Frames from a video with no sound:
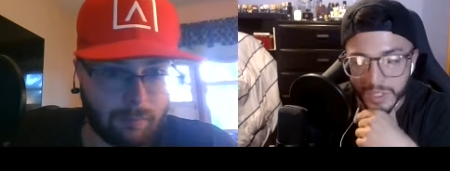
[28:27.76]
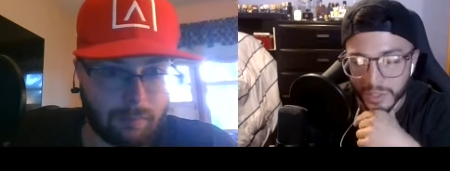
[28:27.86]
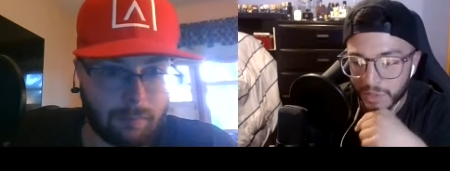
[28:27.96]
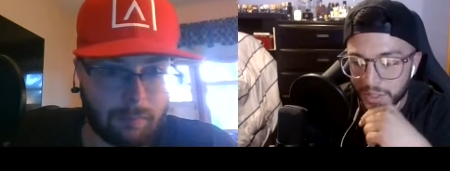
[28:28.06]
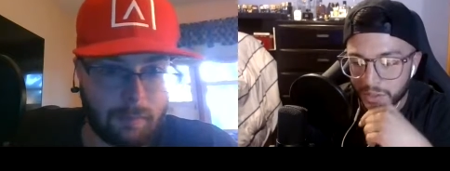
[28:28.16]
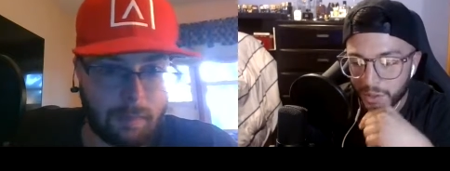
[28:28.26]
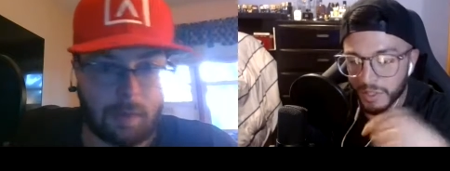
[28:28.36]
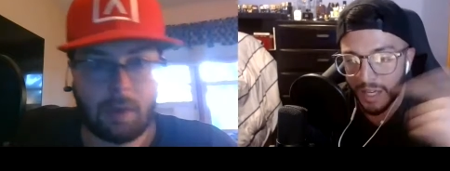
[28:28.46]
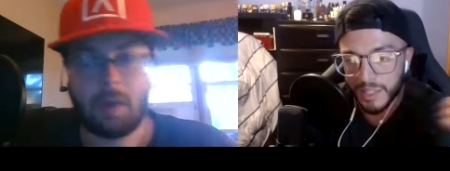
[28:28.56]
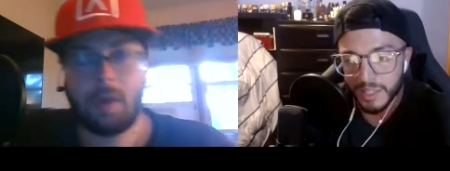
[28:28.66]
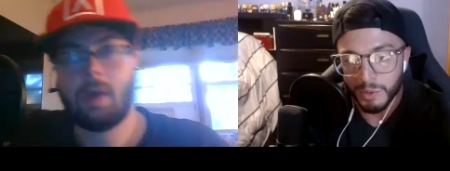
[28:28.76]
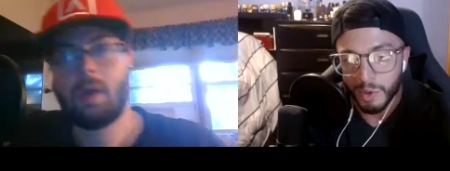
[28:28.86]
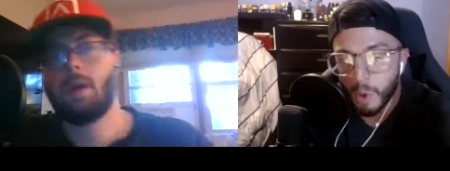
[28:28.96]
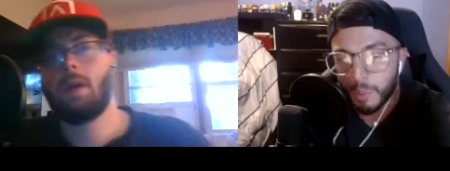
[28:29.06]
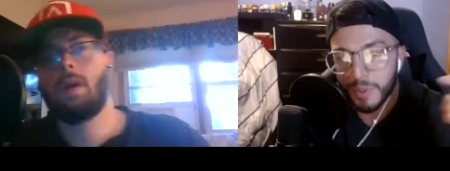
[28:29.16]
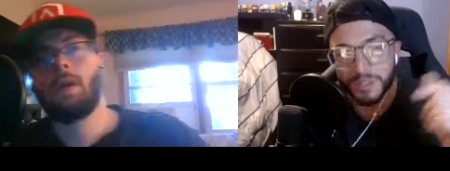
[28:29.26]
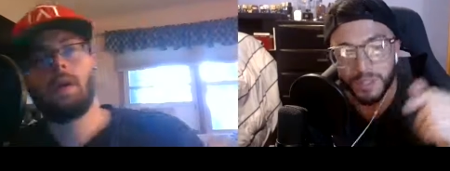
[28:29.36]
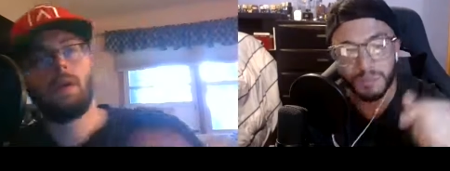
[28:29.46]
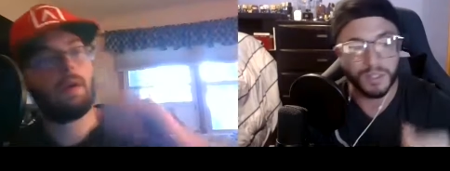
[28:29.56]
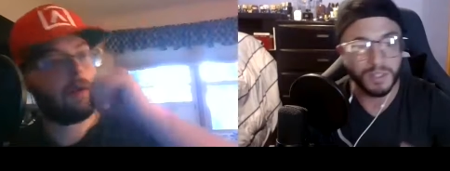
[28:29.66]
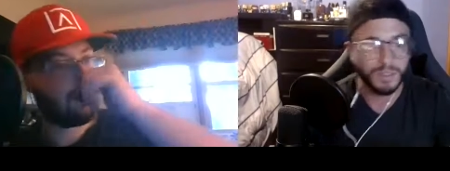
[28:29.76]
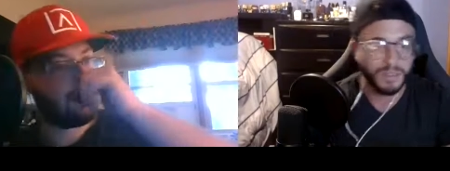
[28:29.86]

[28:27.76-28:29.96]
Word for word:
Speaker 1: decrease. Or anytime you're opening something.